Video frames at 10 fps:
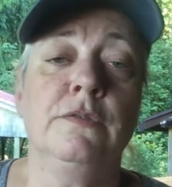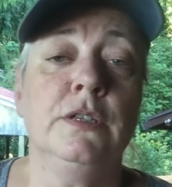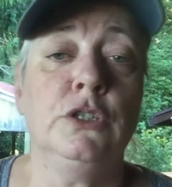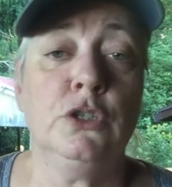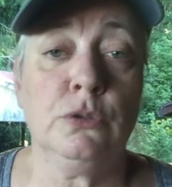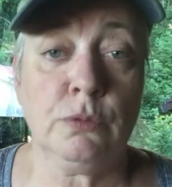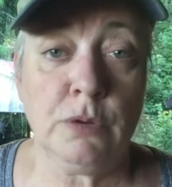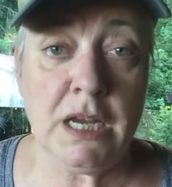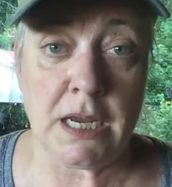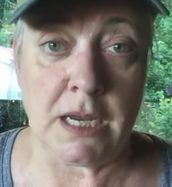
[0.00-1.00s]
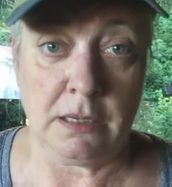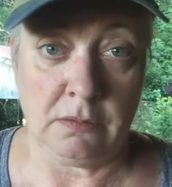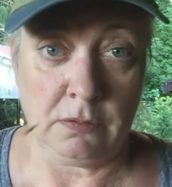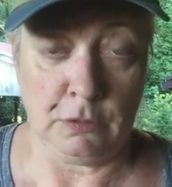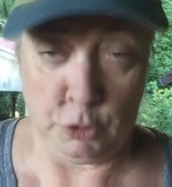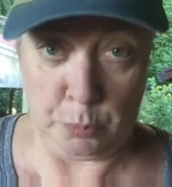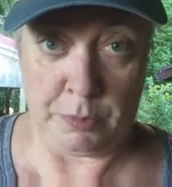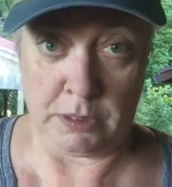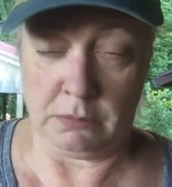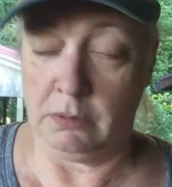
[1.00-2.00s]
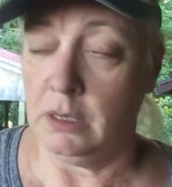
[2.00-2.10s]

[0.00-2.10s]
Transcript: of the tree lupin,